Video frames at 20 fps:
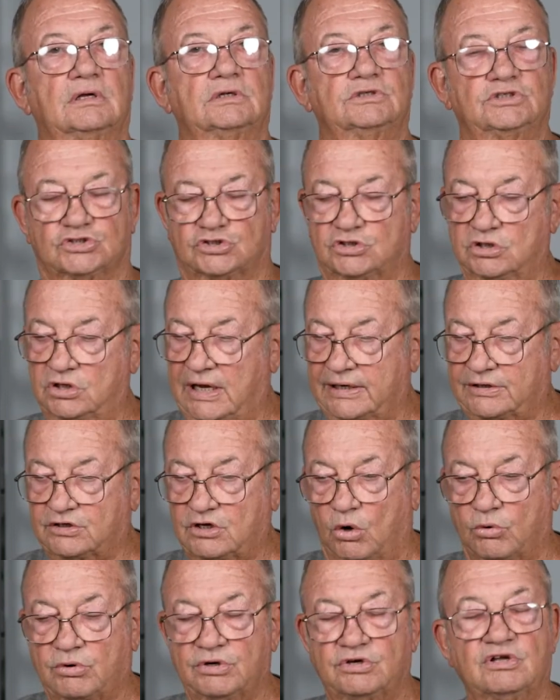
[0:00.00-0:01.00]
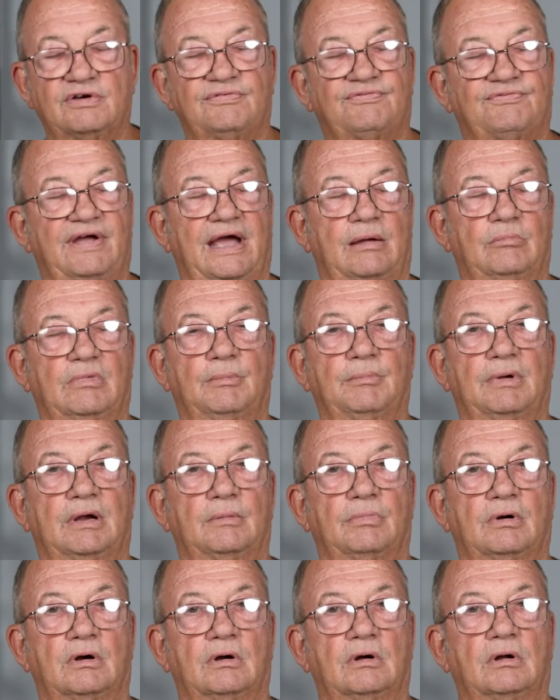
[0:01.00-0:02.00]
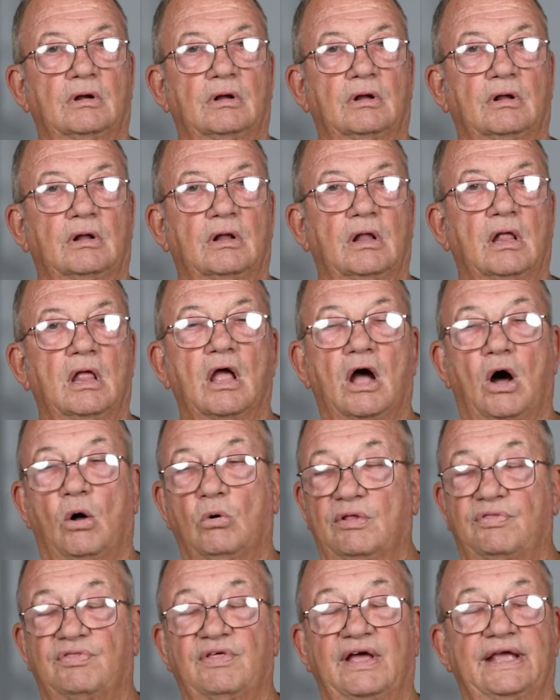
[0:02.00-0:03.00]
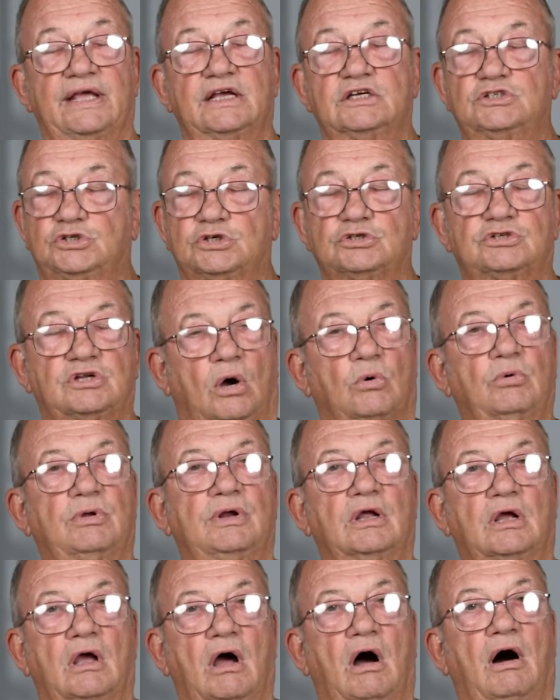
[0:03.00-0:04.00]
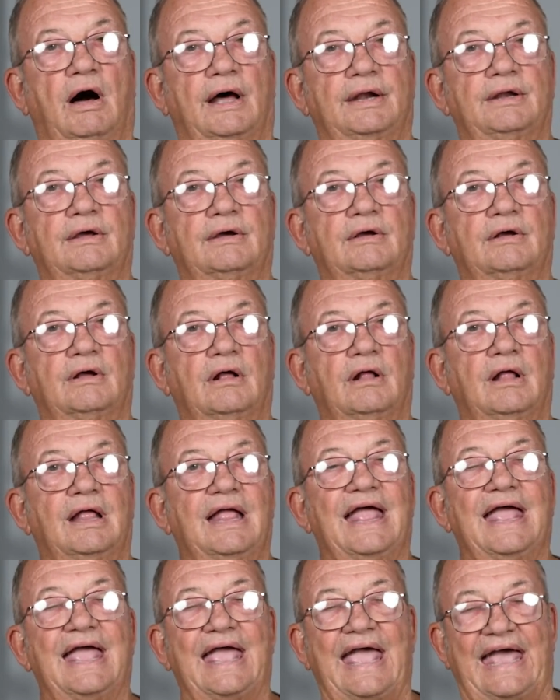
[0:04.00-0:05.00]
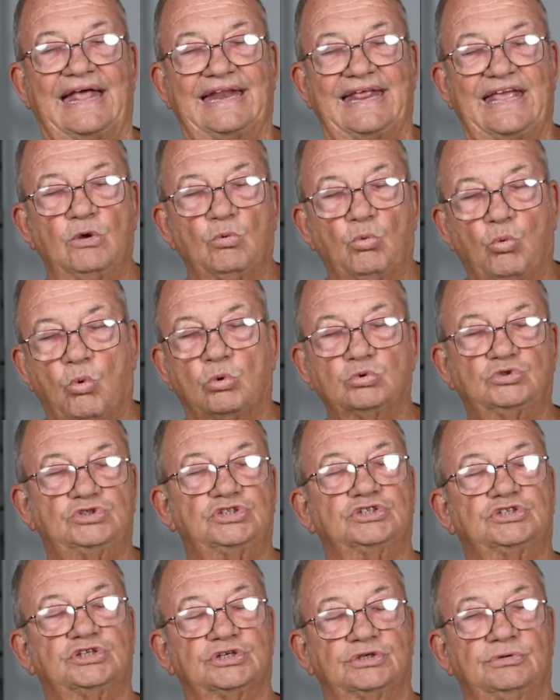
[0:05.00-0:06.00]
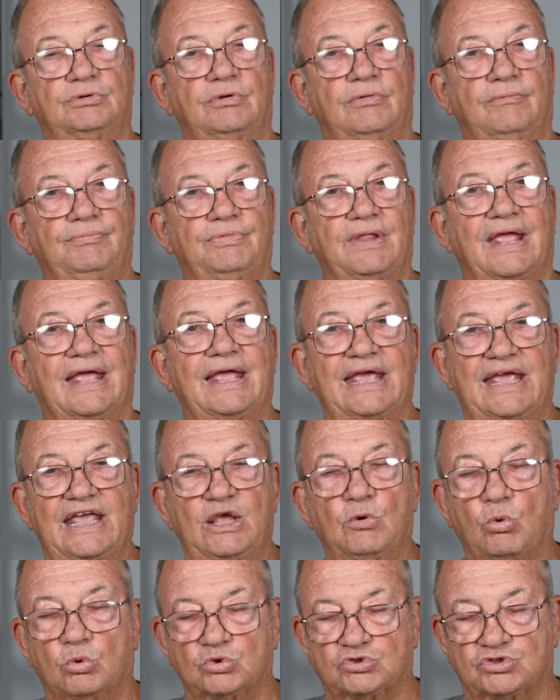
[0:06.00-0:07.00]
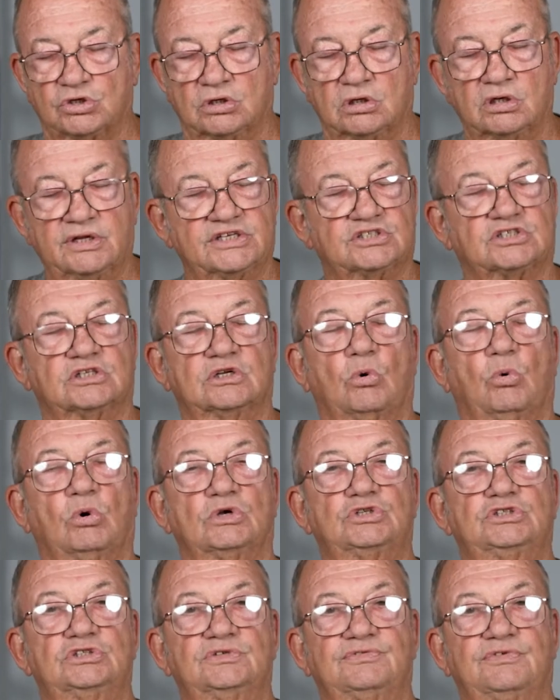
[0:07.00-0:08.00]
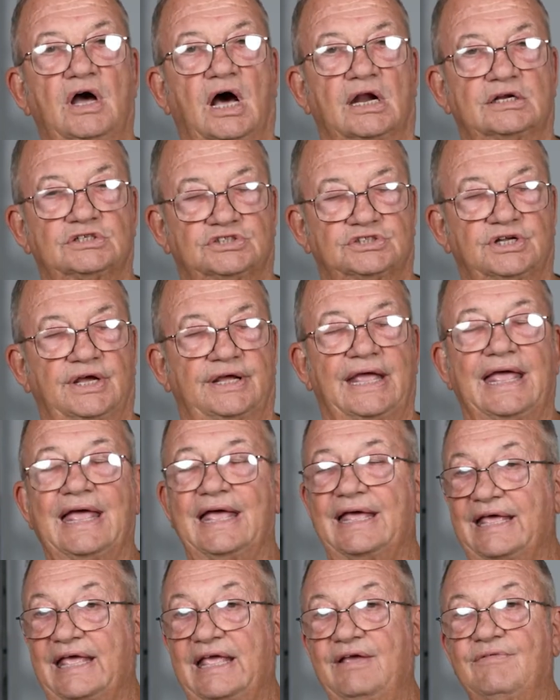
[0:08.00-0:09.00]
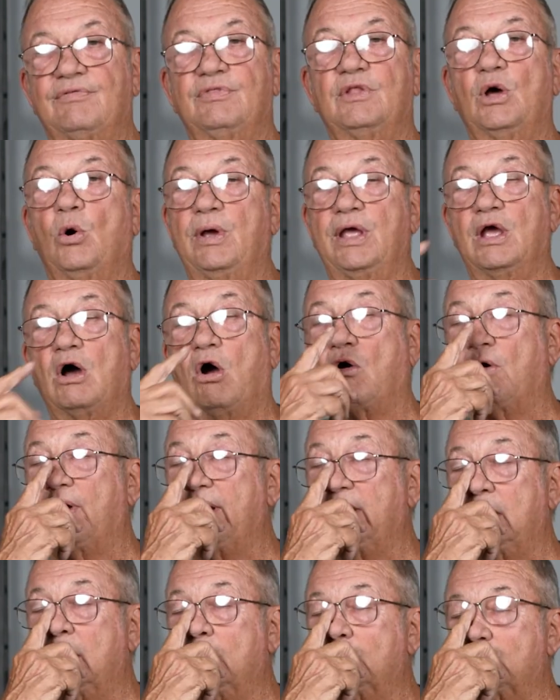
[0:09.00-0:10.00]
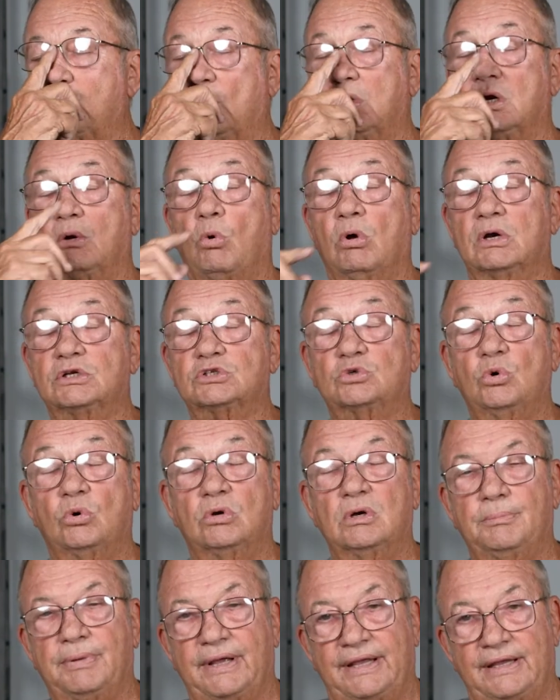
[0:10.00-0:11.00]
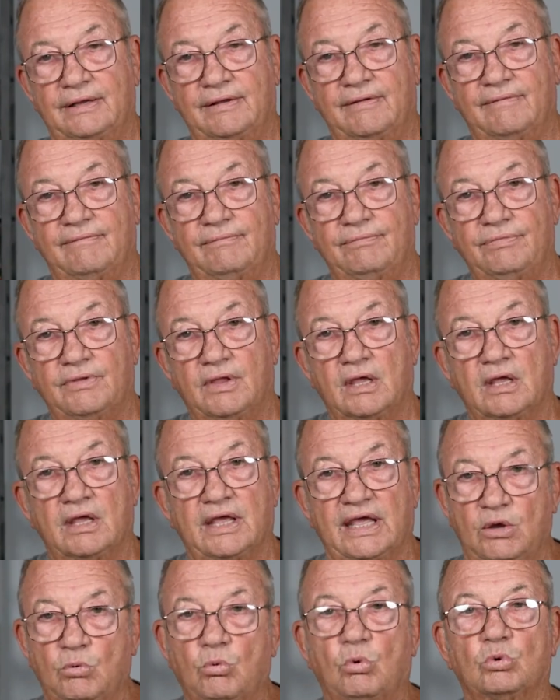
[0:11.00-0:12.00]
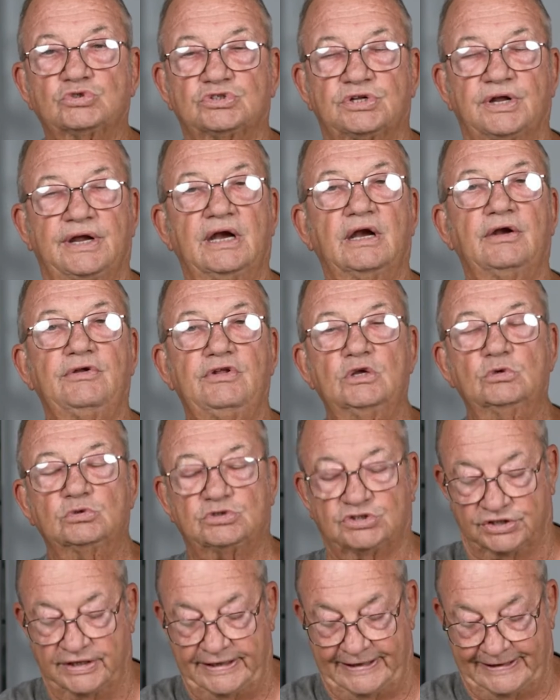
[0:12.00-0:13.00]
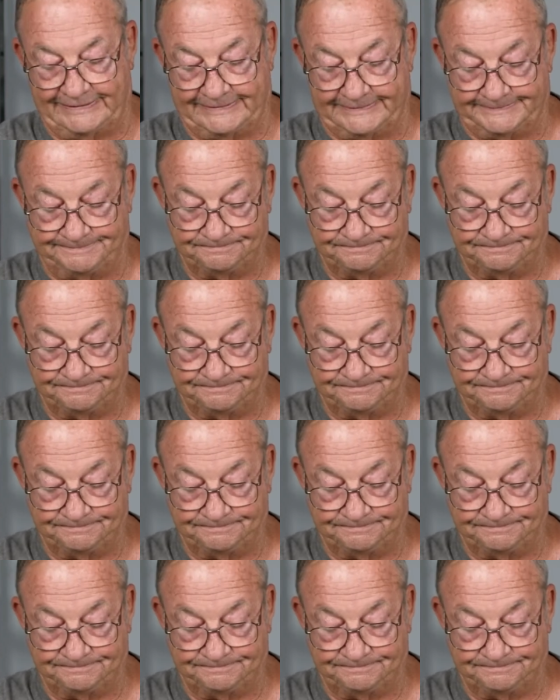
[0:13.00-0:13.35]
Just like talking to a family member. Only thing is you're talking to God. And He wants you to. He wants to listen to what you've got to say, even though he already knows what, what it's going to be. He wants to hear you say it.